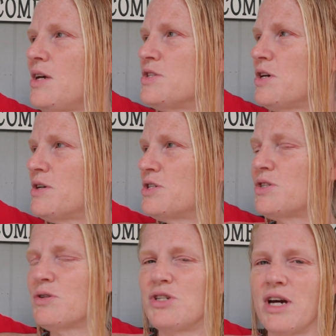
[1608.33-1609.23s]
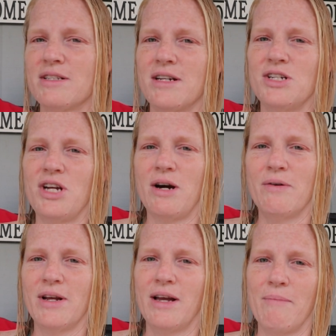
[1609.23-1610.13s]
So I just told Jackson I
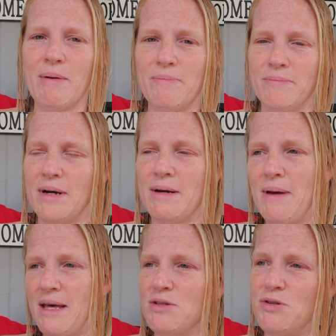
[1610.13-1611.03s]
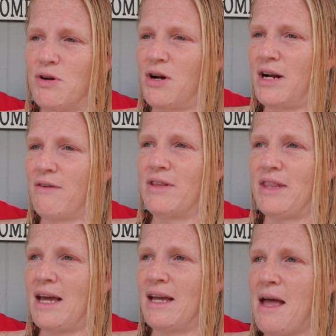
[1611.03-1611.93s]
showered and got my, my bathing suit on and
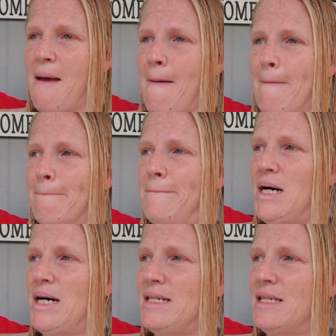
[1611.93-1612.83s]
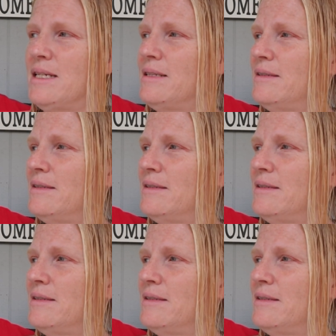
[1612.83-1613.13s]
everything. But